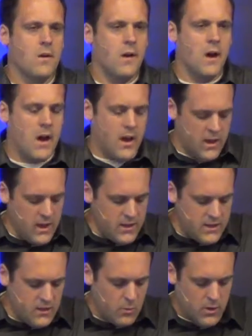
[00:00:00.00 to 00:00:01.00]

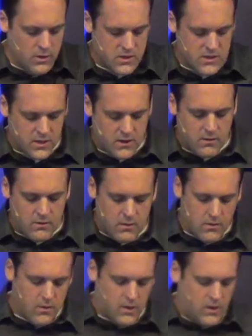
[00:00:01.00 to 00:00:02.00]
N.D. Wilson,
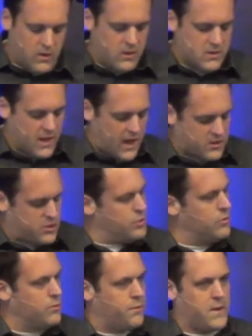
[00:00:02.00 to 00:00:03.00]
he's got
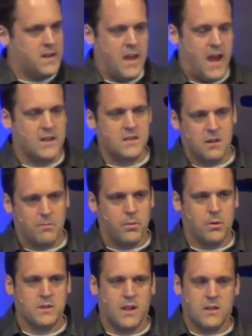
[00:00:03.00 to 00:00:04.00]
two fantastic
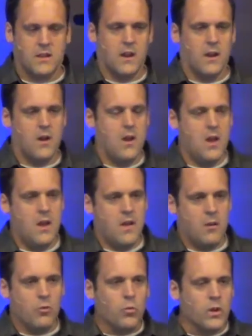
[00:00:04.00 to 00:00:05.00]
books out there.
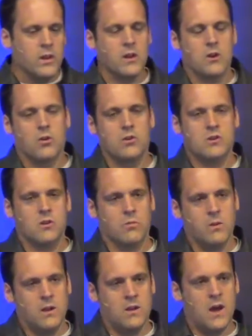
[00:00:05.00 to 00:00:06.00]
I would really encourage you to
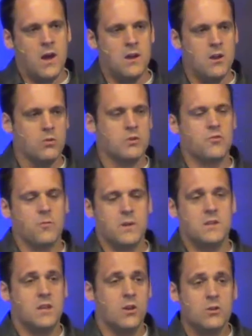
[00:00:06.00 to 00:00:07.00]
read Notes from
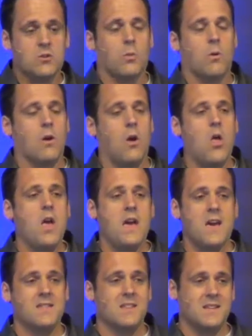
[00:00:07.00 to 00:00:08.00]
a Tilt-A-Whirl
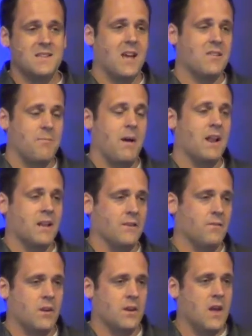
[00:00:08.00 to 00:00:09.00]
and then Death by
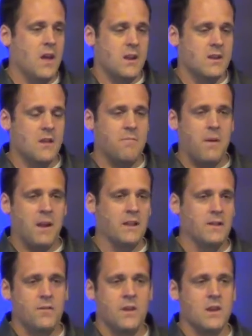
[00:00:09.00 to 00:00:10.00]
Living. Death by
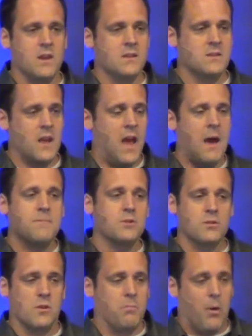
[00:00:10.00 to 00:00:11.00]
Living is
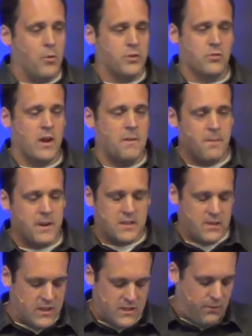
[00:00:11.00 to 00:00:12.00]
absolute. They're both great, but
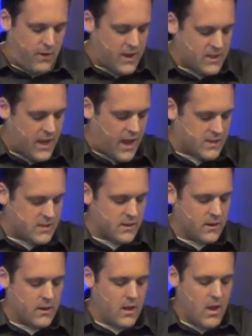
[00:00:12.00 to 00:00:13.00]
it's
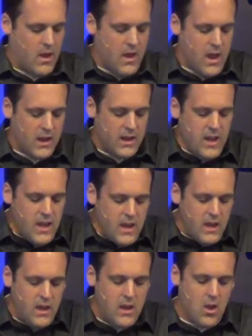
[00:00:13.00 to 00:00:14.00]
fantastic. And
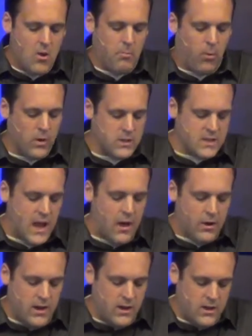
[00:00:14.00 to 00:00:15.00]
he points
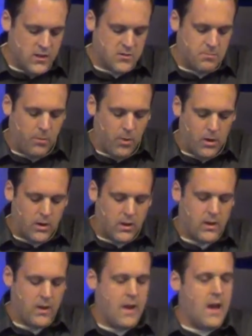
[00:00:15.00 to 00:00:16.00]
out in his
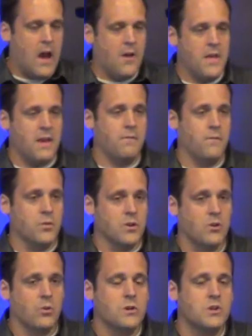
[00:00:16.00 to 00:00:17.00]
book how that for the
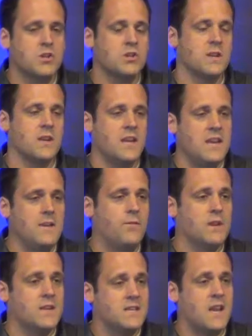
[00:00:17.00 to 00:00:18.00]
Christian,
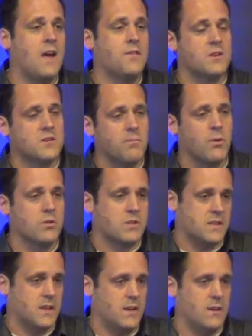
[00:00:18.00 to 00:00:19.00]
even death is
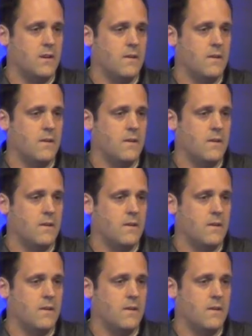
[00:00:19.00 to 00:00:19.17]
mercy.